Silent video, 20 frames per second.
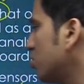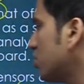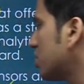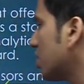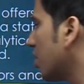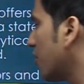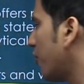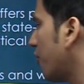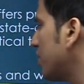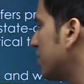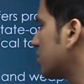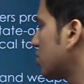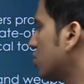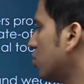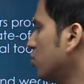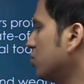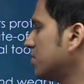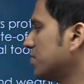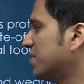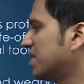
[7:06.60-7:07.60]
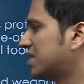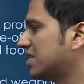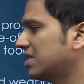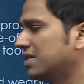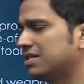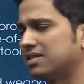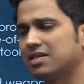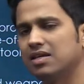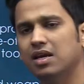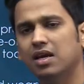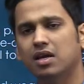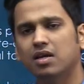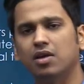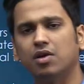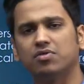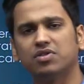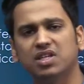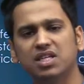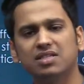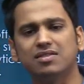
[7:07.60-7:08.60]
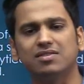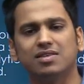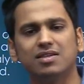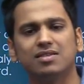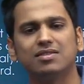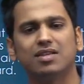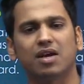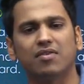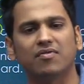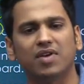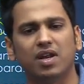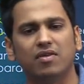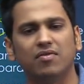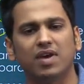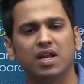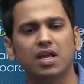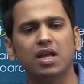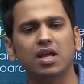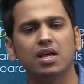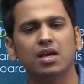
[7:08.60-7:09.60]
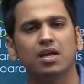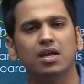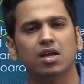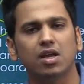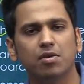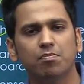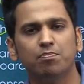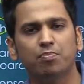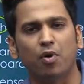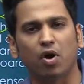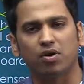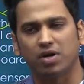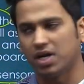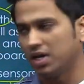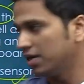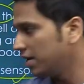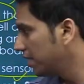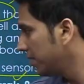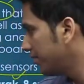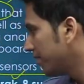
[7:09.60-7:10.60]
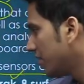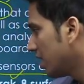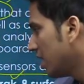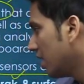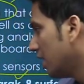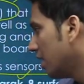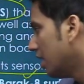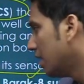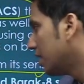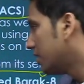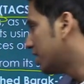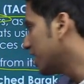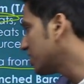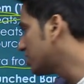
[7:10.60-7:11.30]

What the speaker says: surface cruise missiles. Now these things are very, very important. Thus,